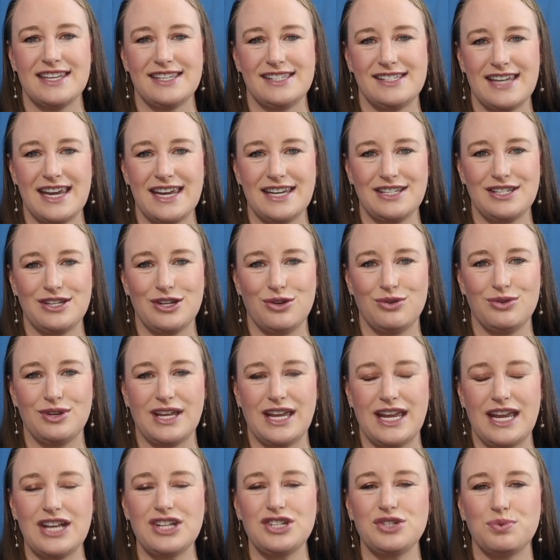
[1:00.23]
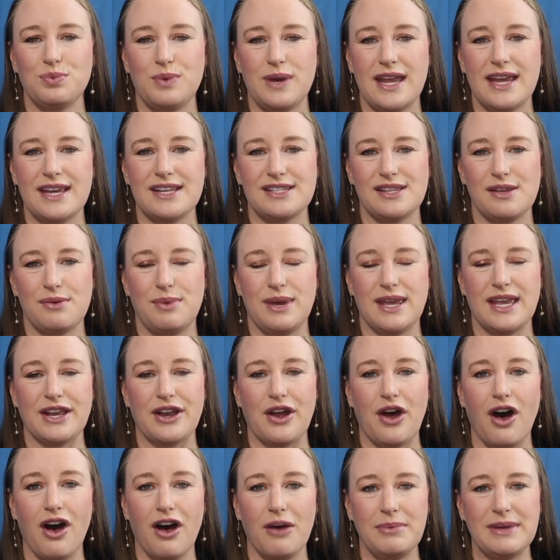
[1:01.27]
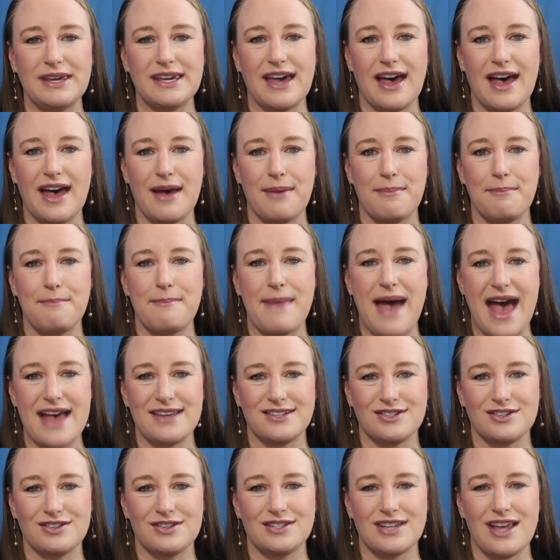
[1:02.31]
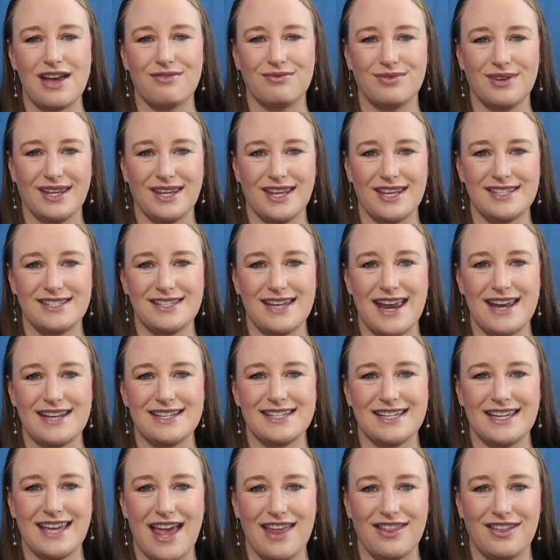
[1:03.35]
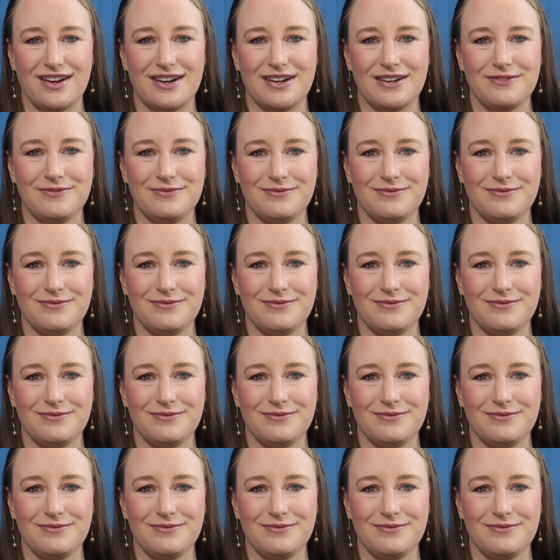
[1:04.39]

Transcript: Stay tuned each week so that we can all become masters of real estate together.